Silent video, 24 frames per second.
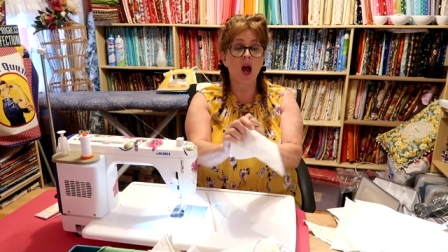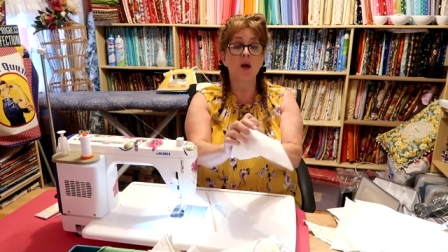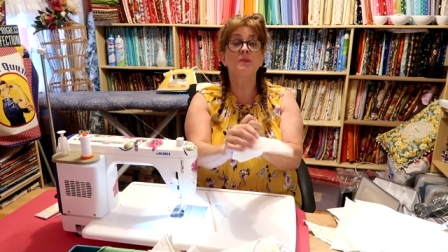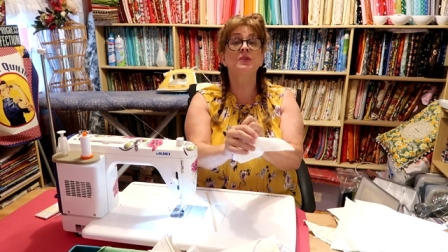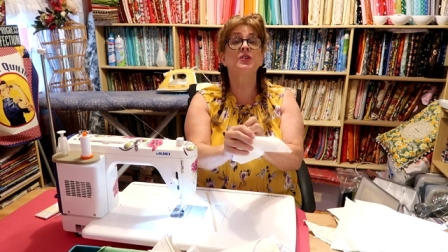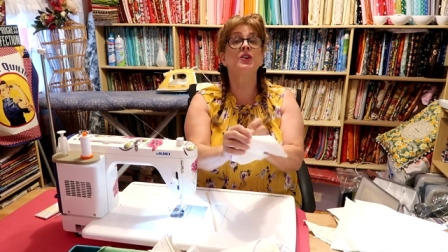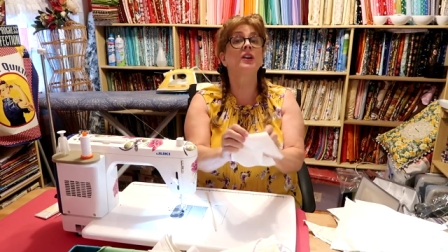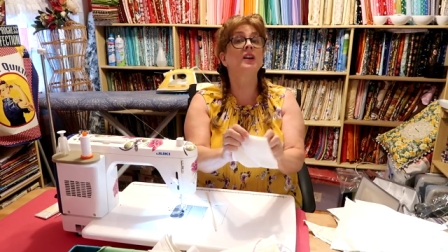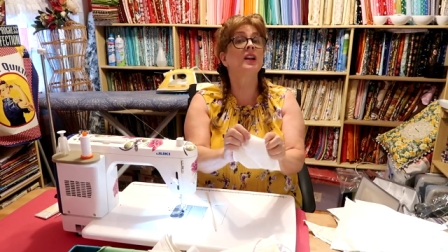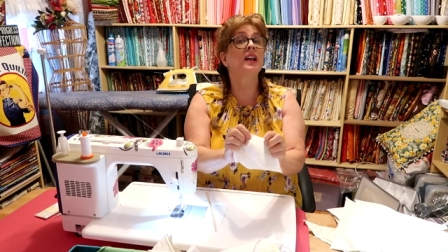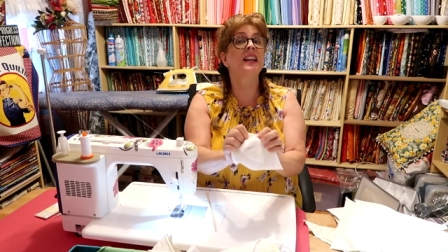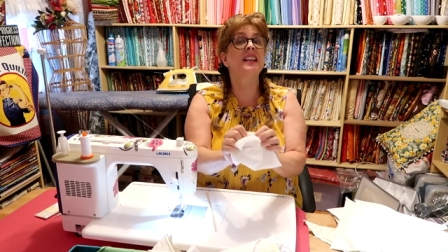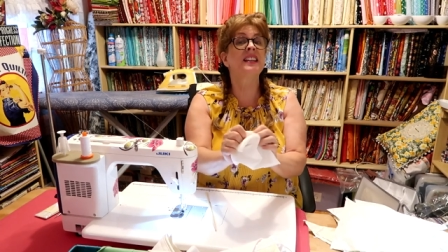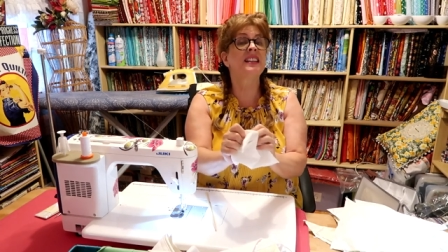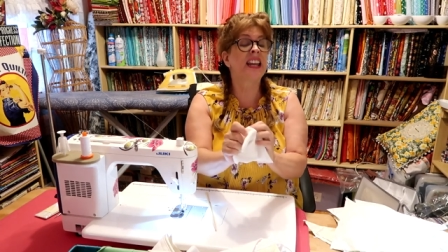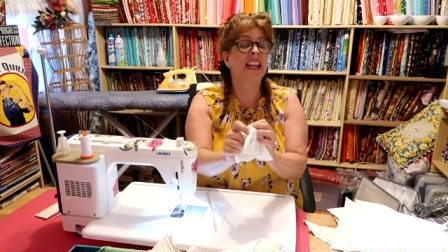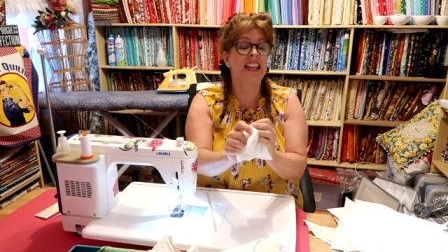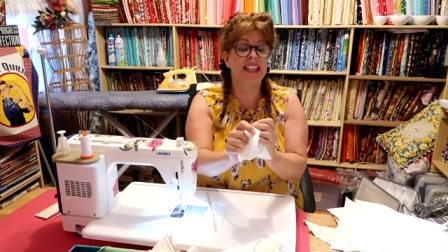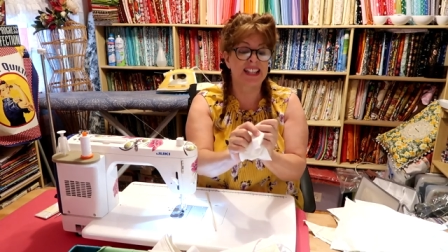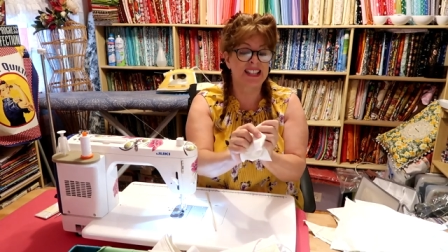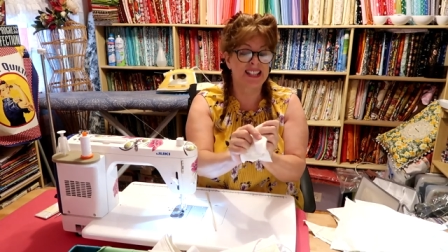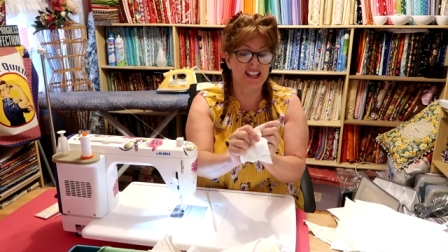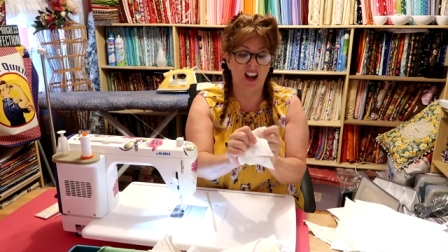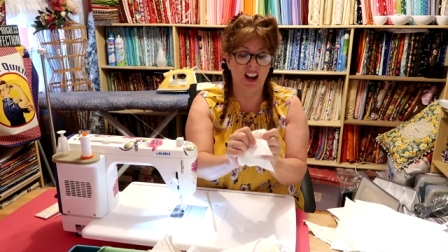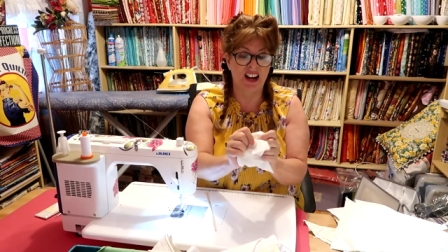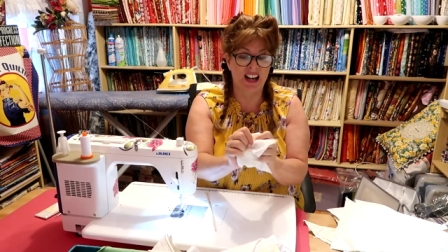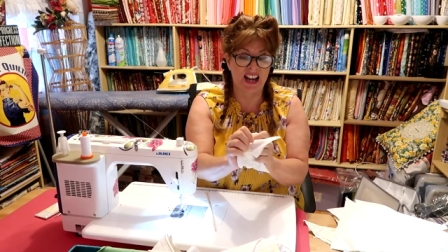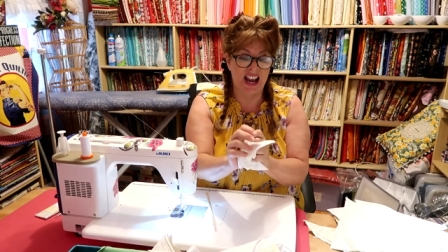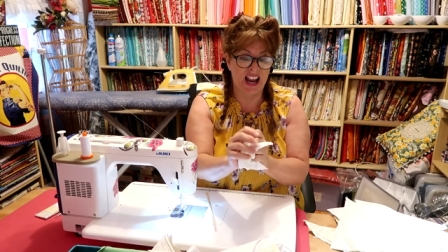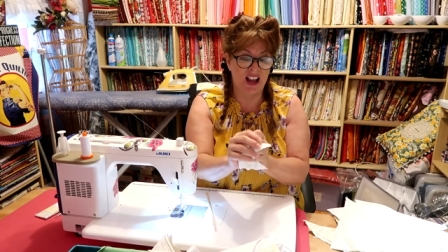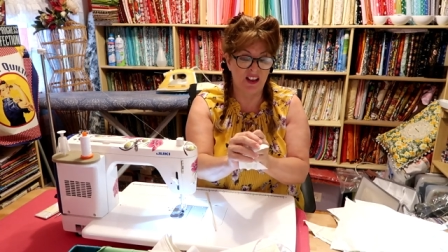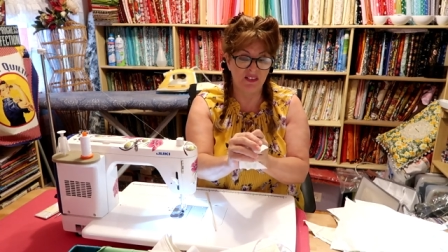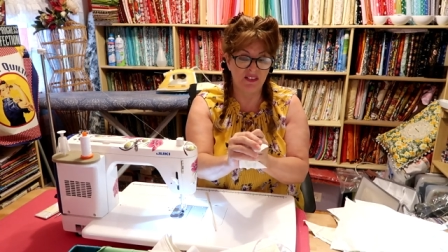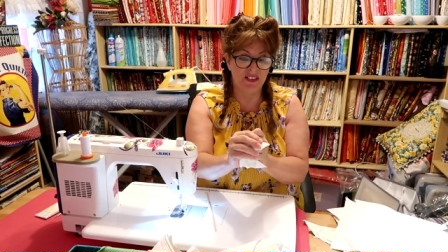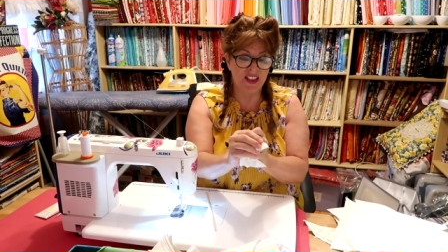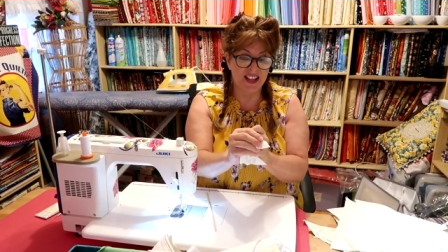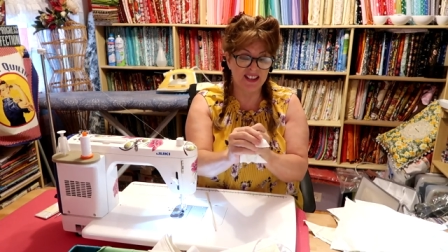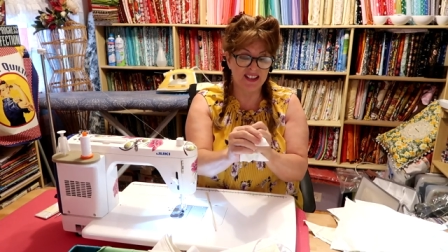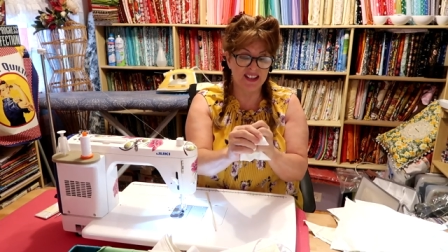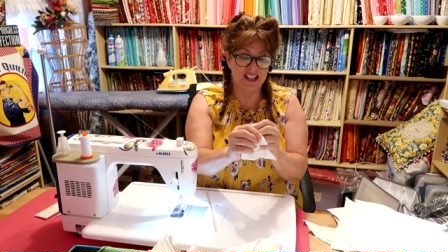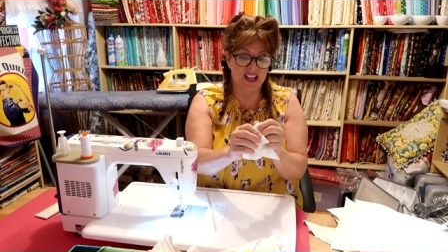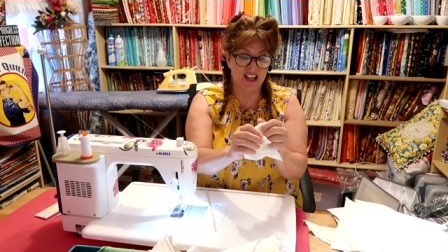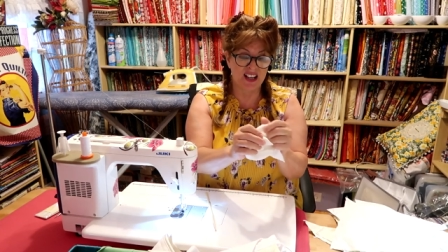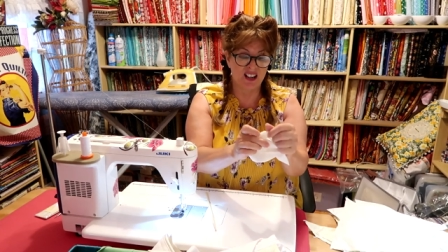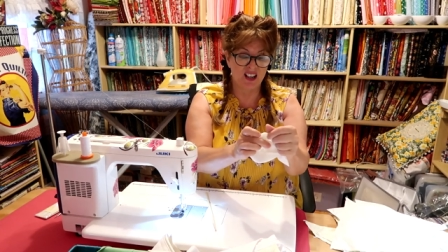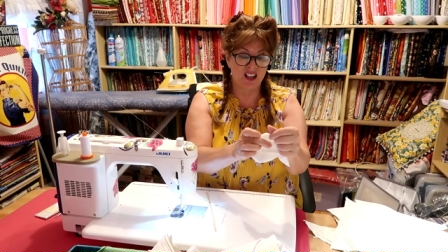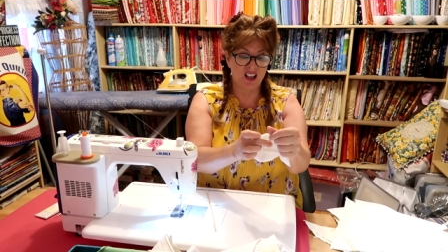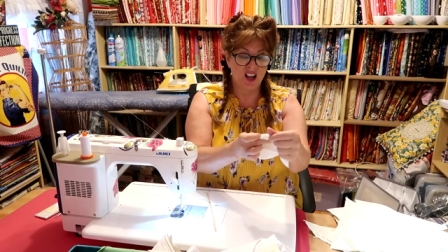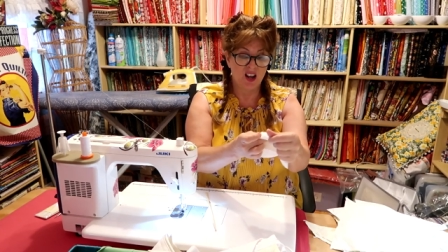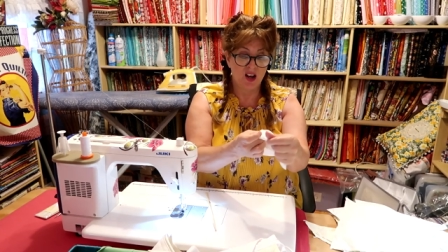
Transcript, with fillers: I'm turning it inside out, that's it.